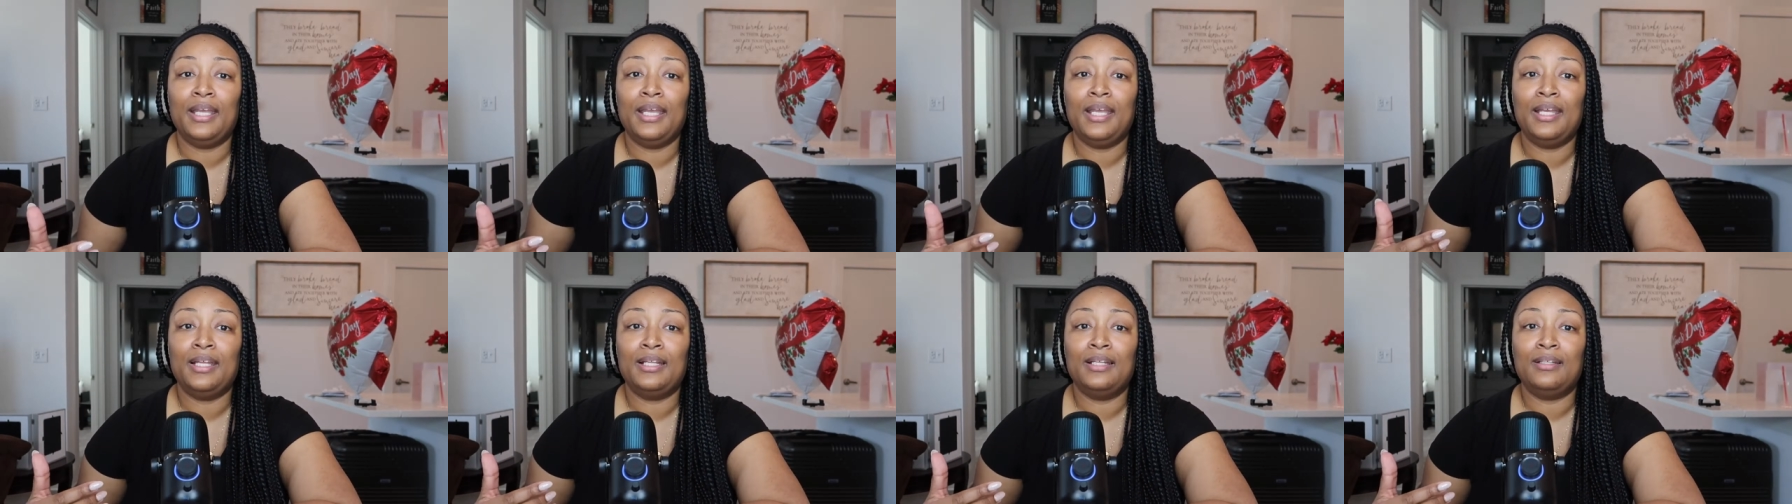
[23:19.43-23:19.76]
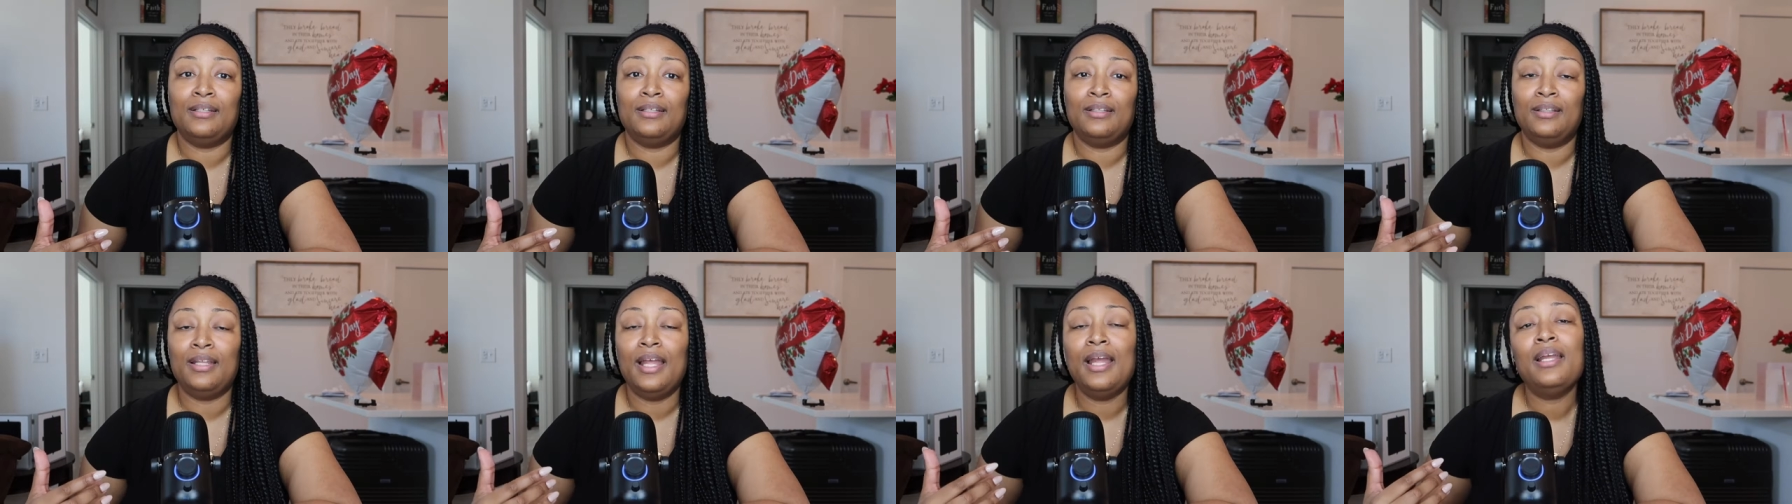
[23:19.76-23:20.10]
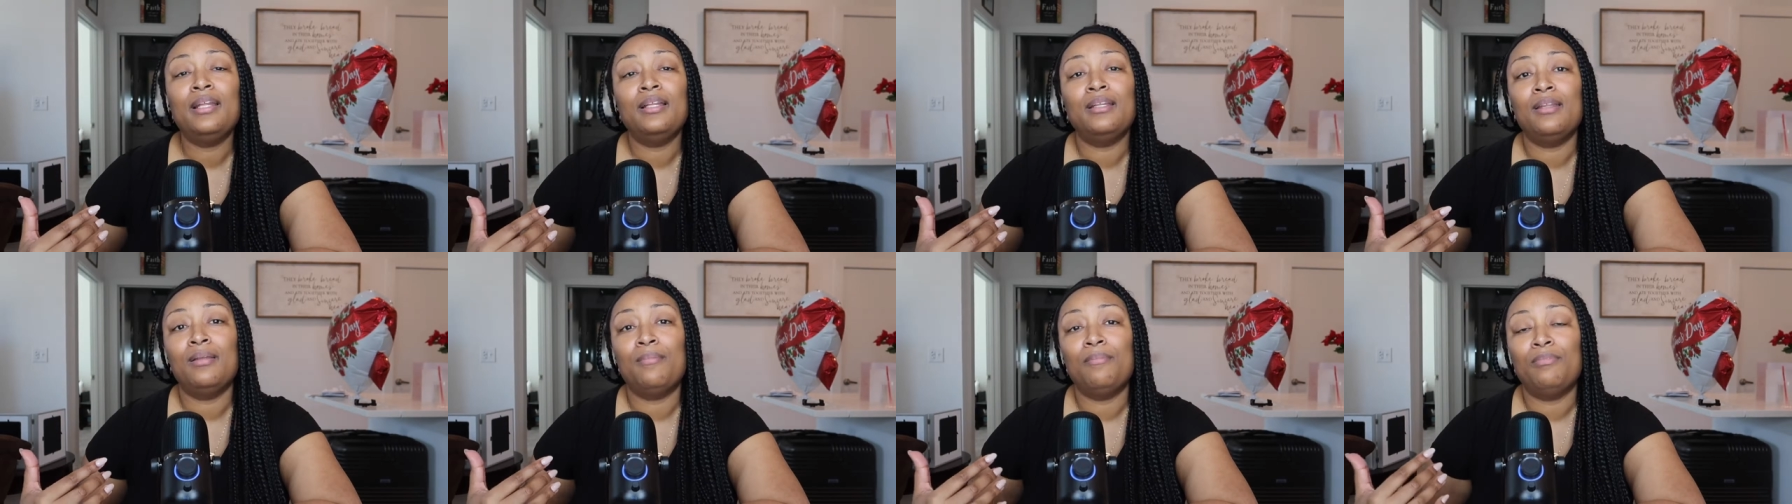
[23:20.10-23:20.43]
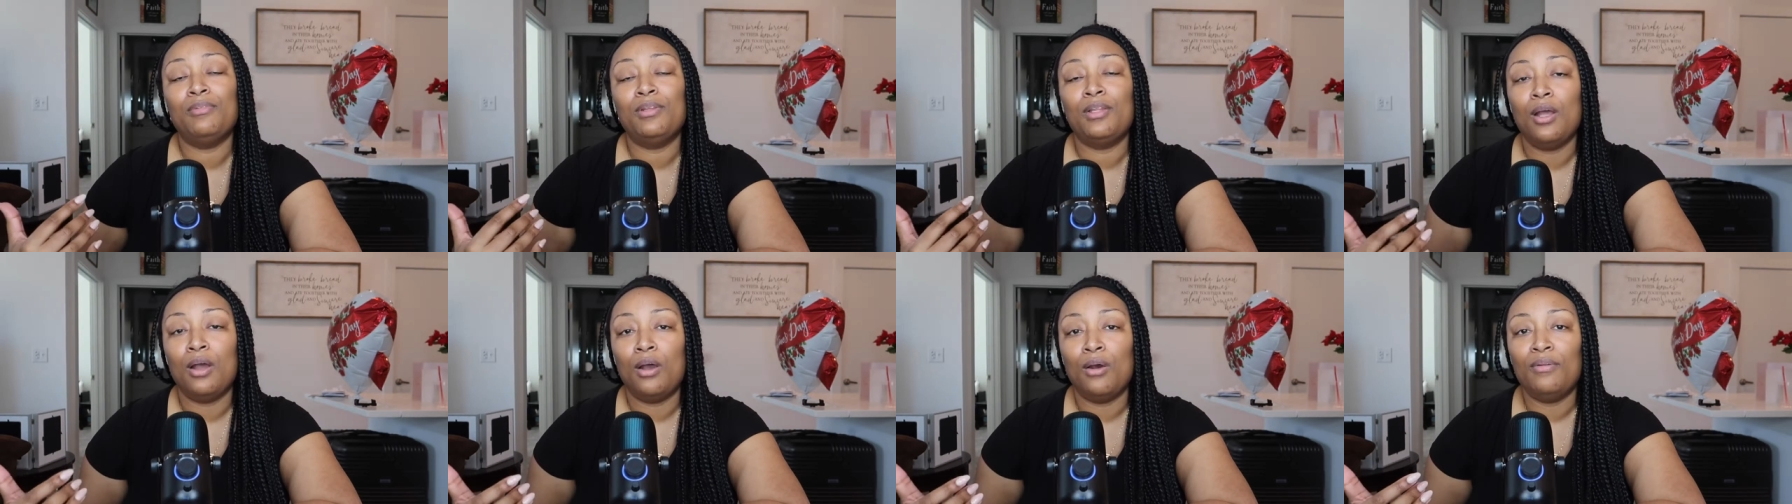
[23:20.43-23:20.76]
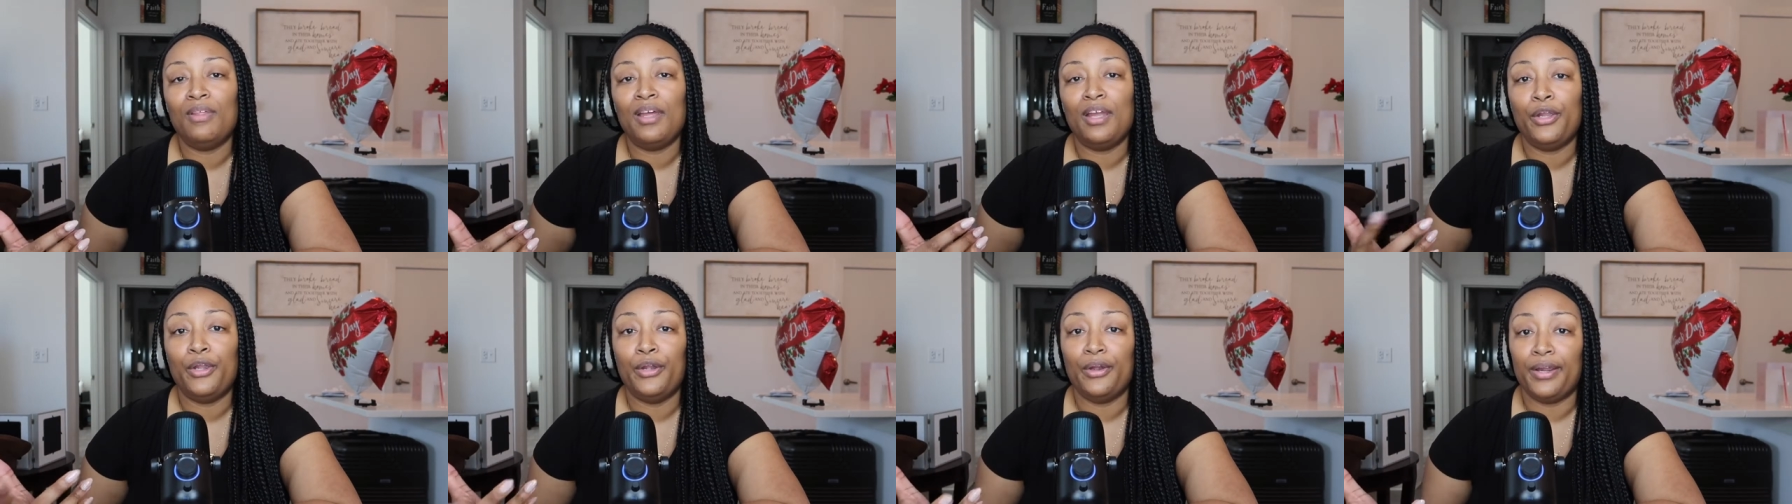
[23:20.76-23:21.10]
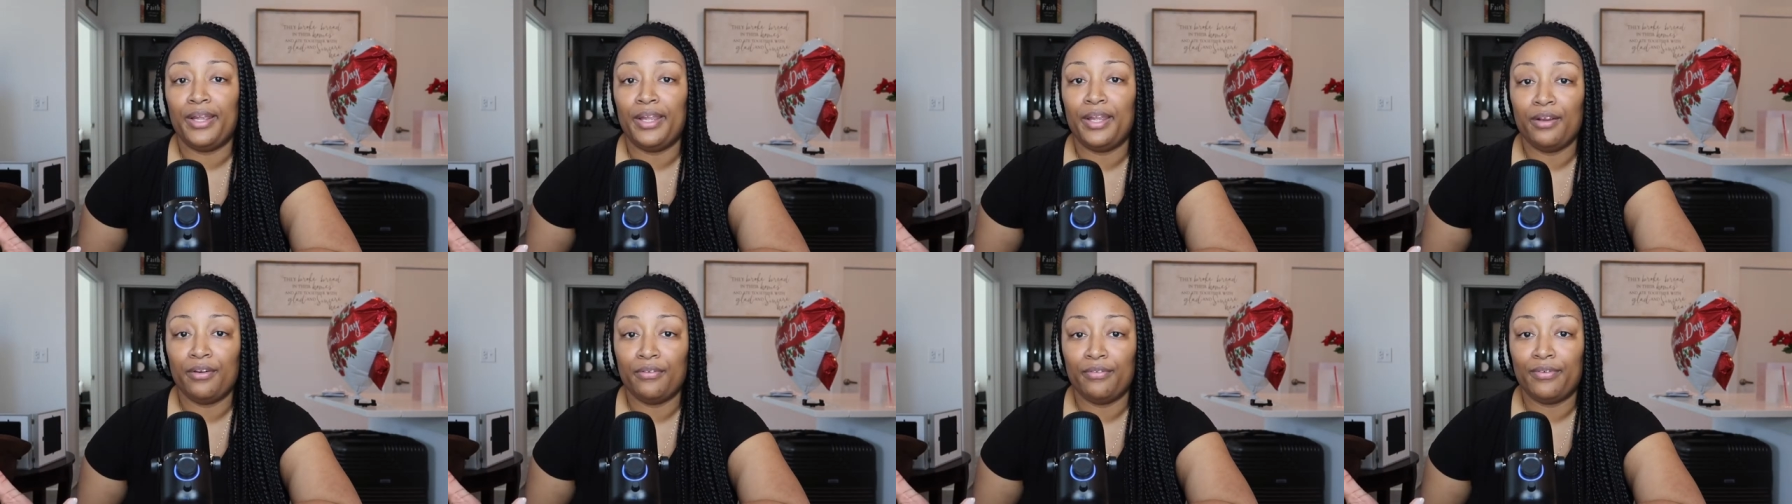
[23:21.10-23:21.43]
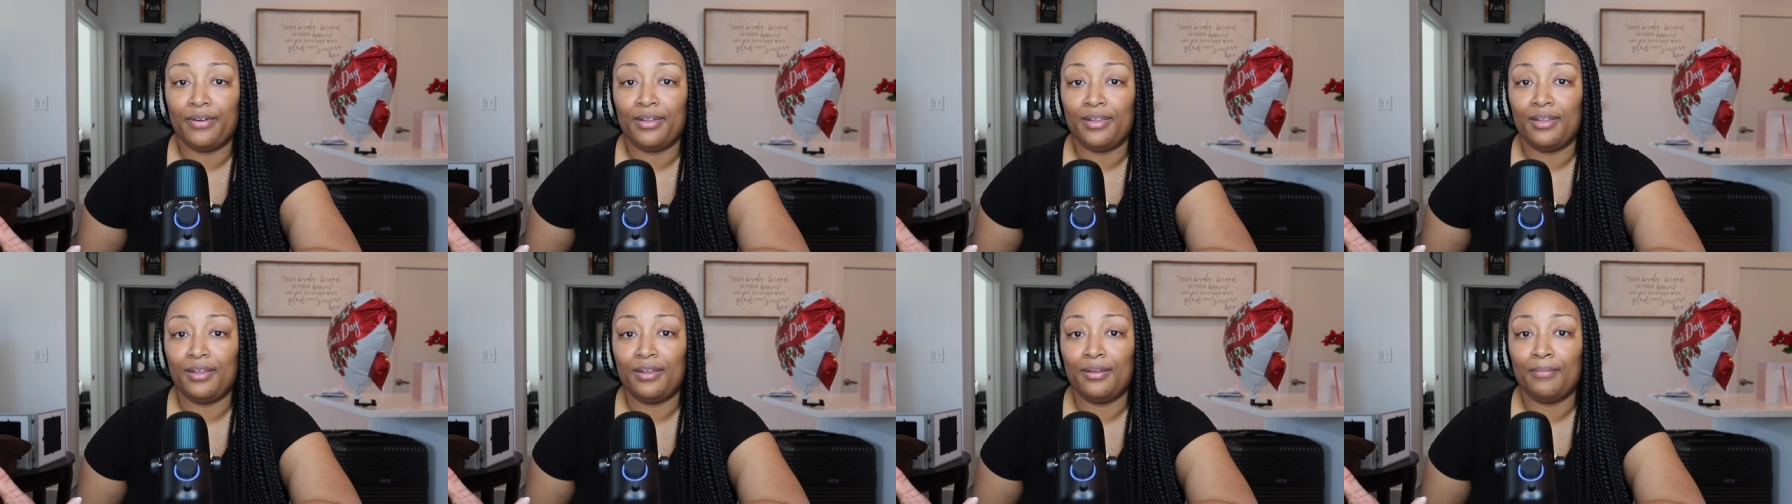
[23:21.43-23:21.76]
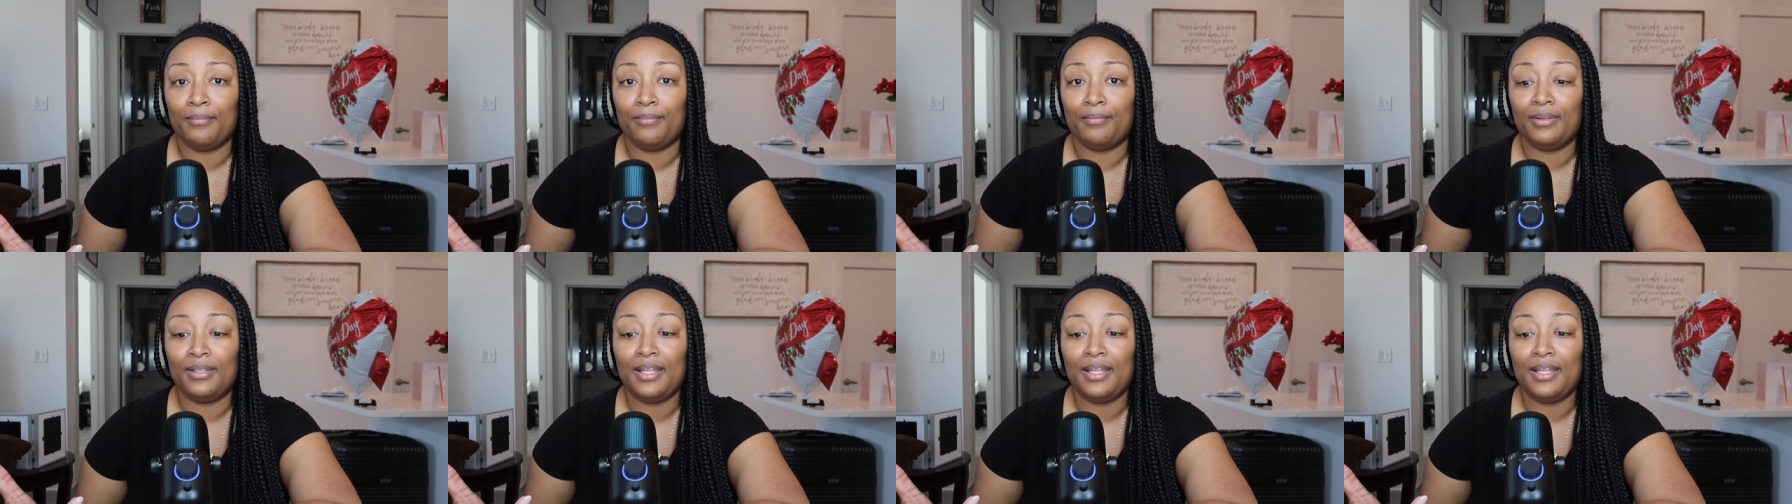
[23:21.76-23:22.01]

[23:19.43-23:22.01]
and letting them know that you're here for them.